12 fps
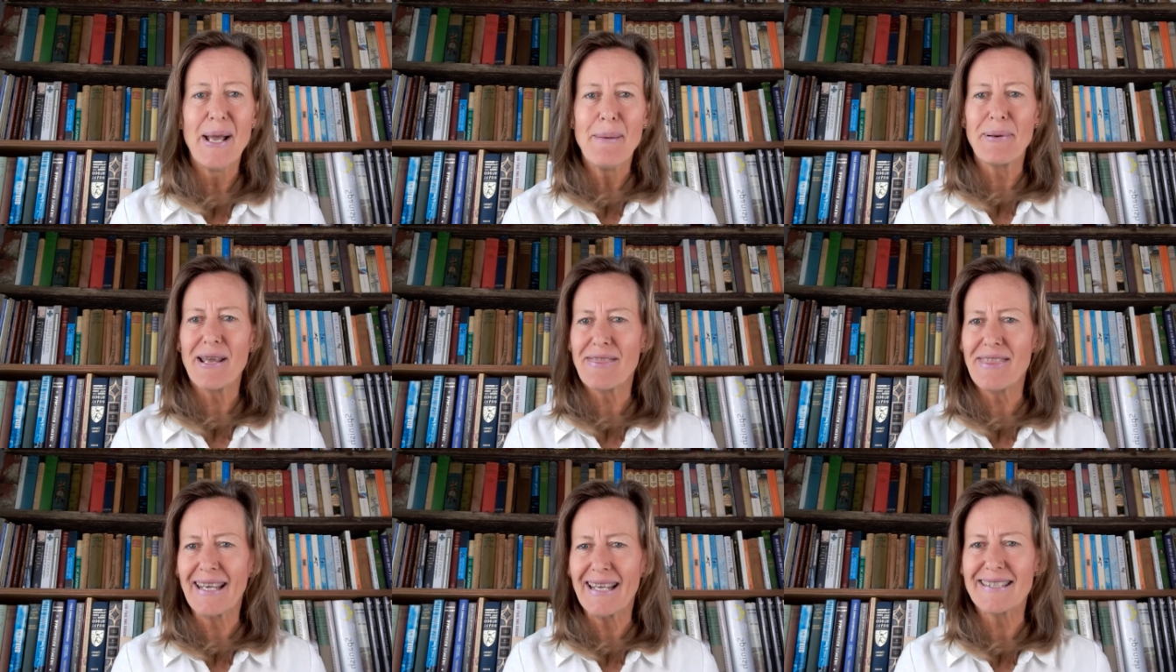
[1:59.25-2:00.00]
but I
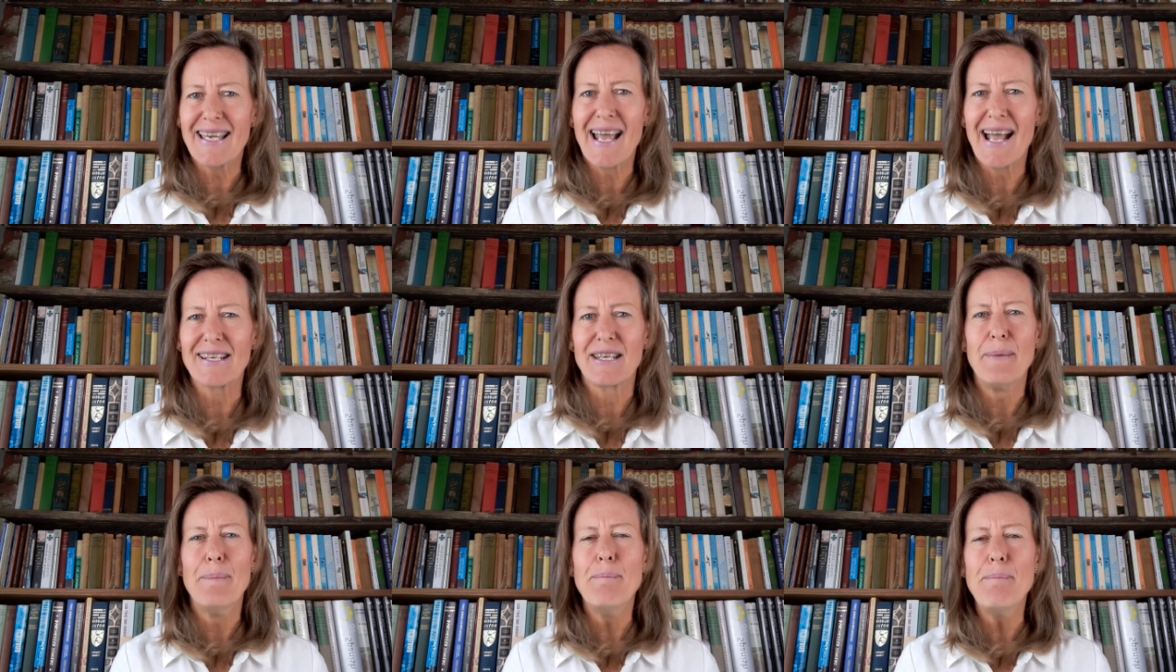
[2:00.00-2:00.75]
think it's had
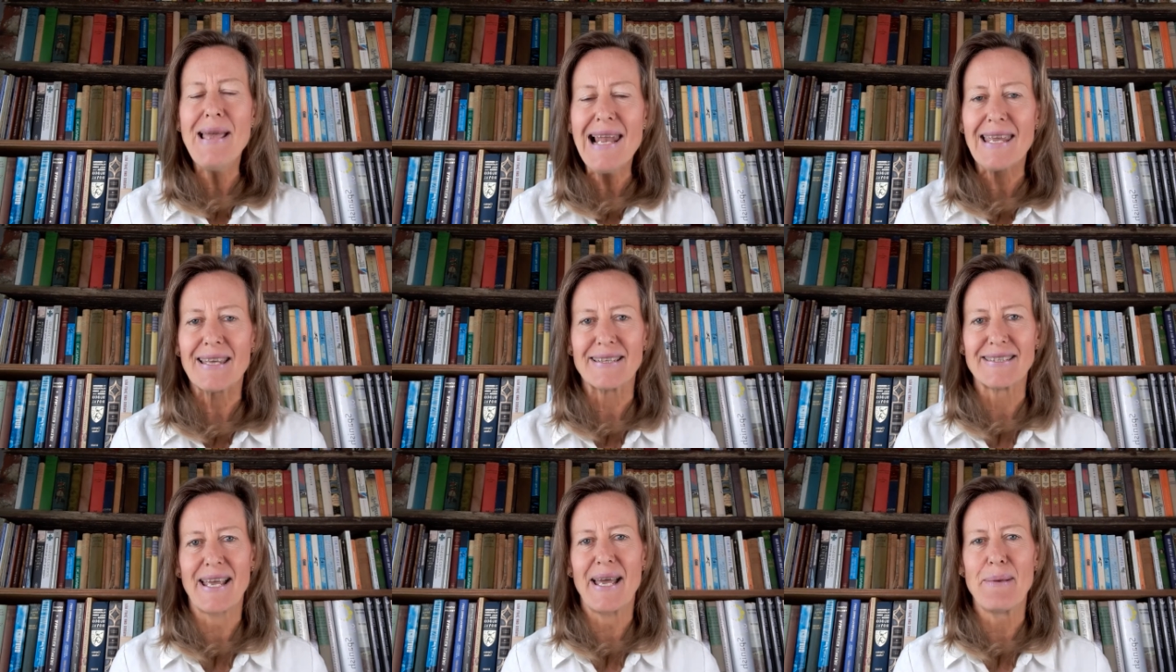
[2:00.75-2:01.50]

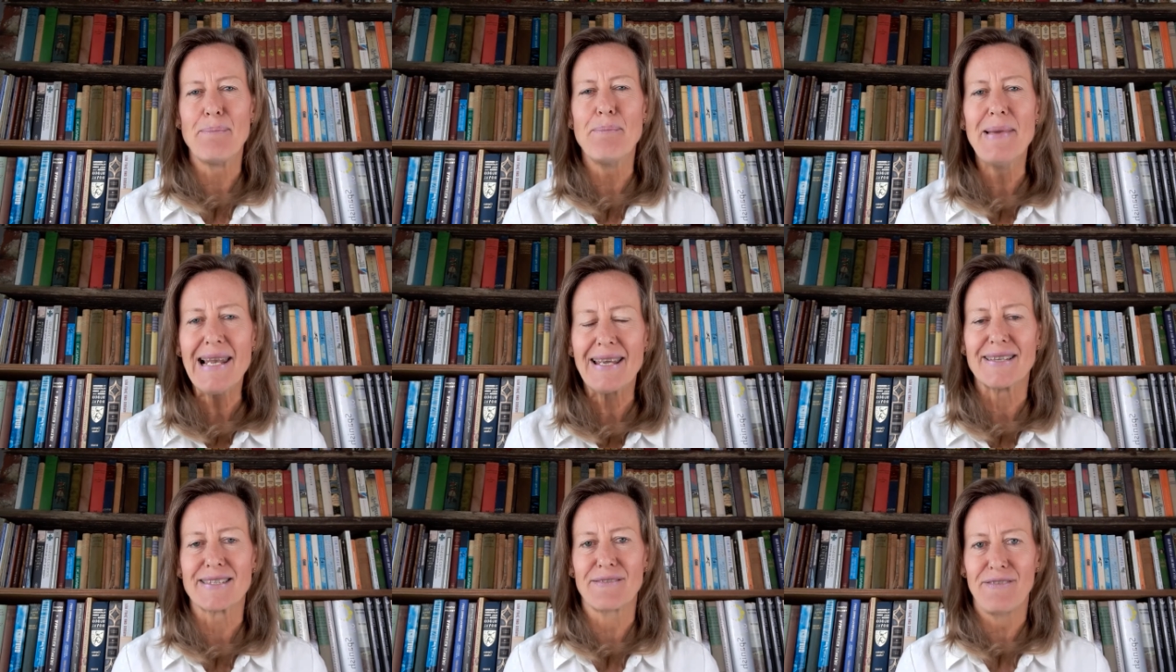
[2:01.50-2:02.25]
millions and
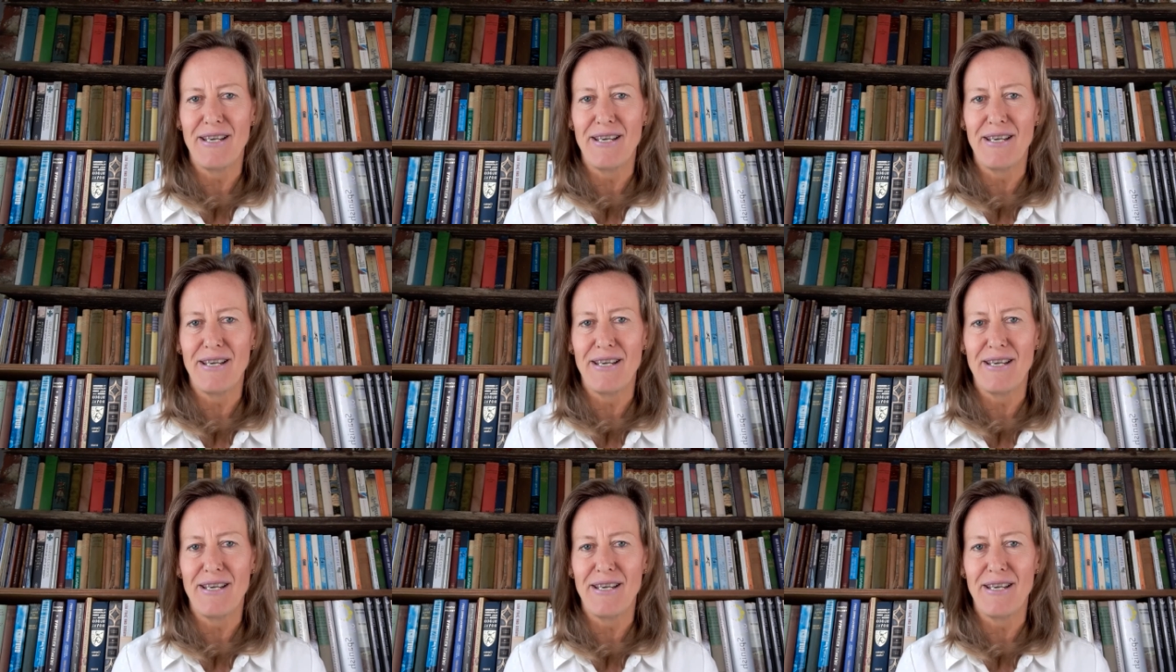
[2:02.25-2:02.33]
millions of